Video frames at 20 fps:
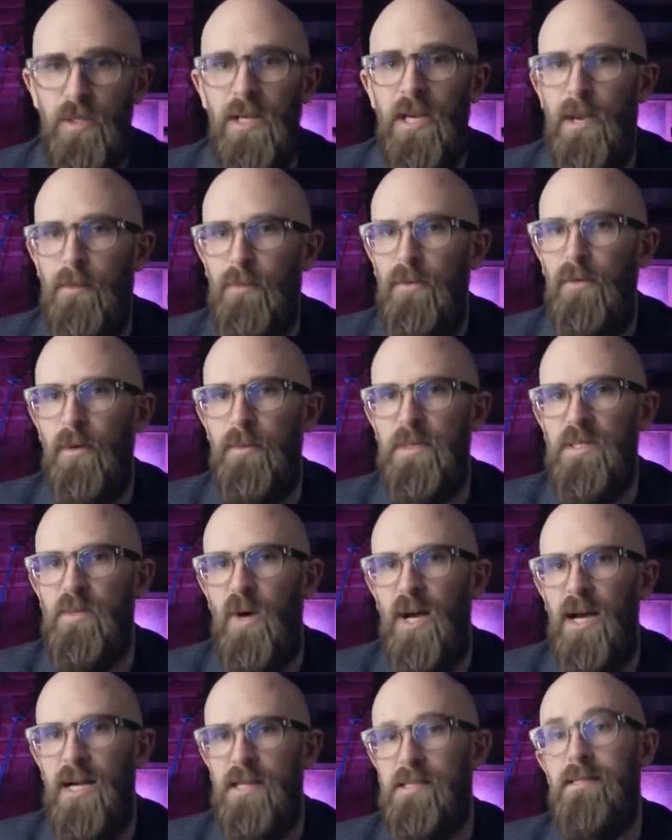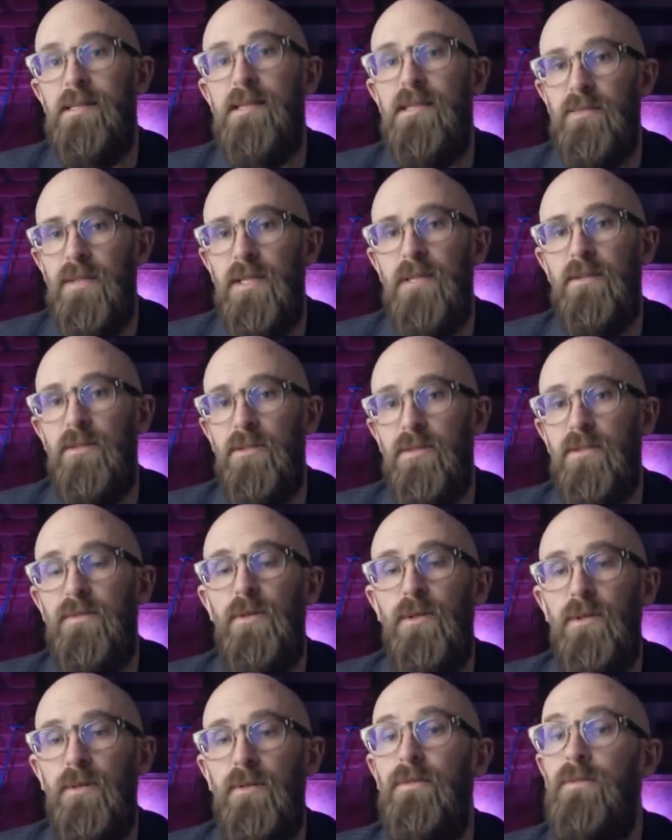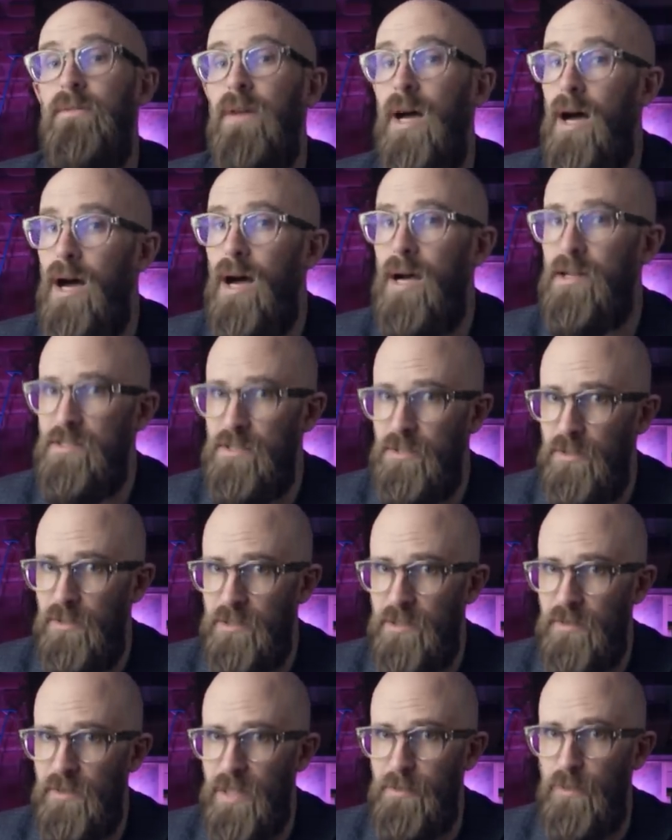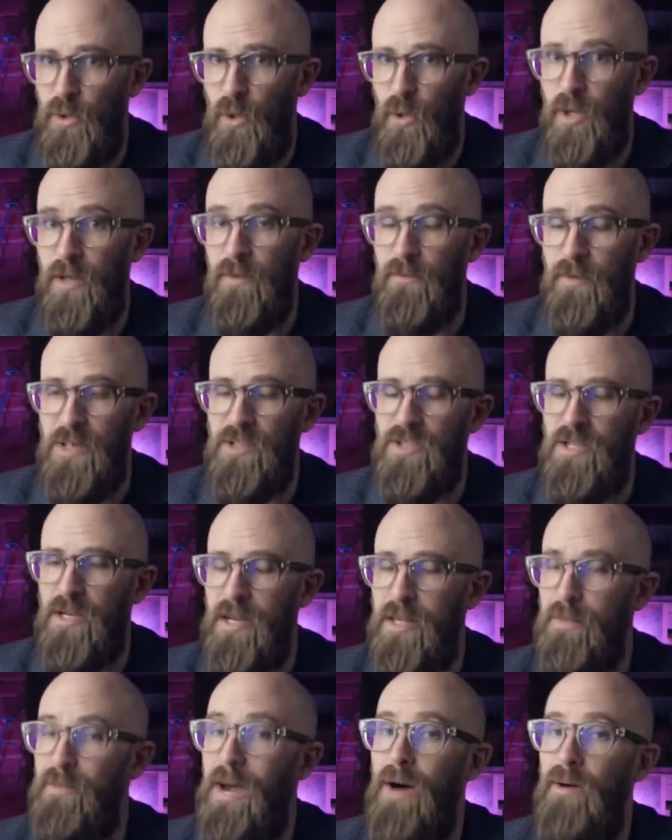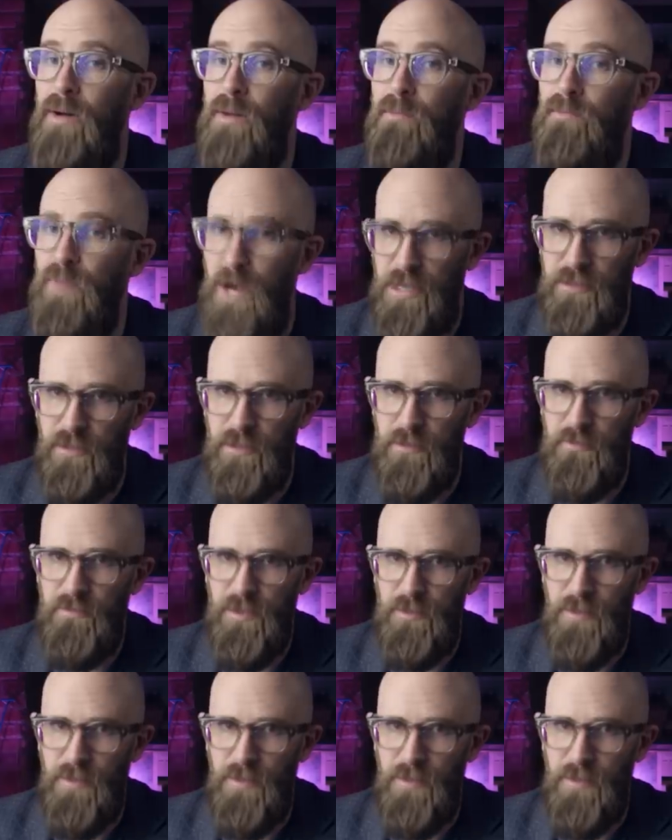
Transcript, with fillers: performance wise these vehicles fall far short of their more conventionally powered brethren.